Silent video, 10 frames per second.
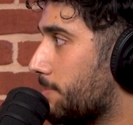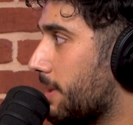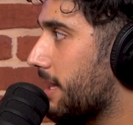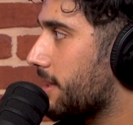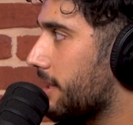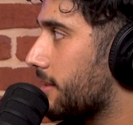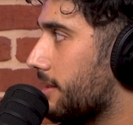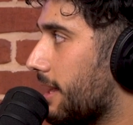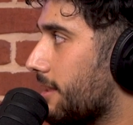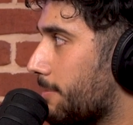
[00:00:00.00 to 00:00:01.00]
but at the end of the
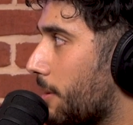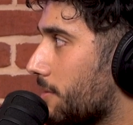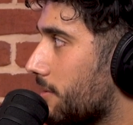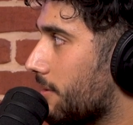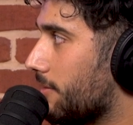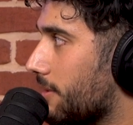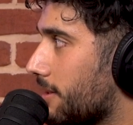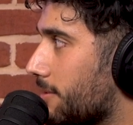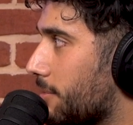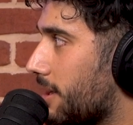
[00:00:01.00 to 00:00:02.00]
day, the boss is going to figure this one